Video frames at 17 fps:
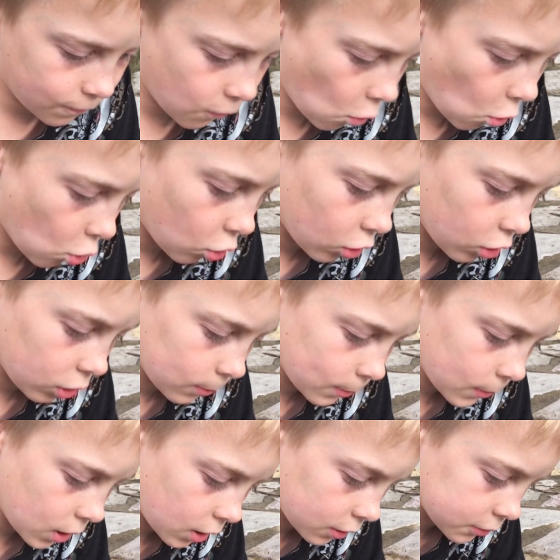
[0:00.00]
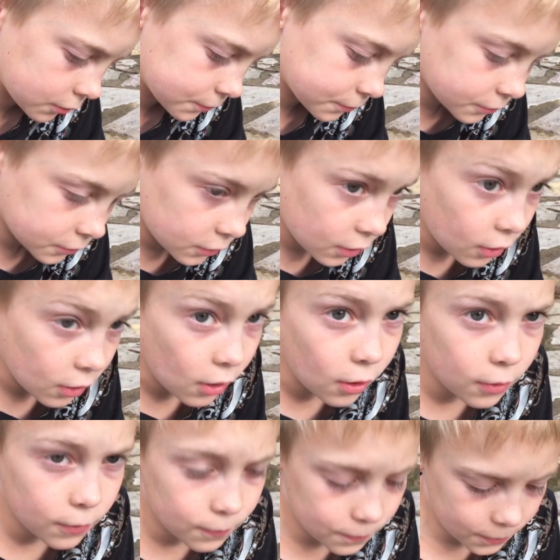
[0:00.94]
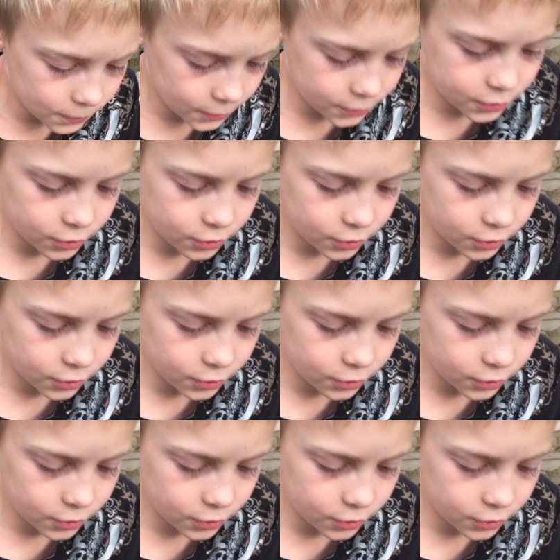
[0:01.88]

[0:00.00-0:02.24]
form of of the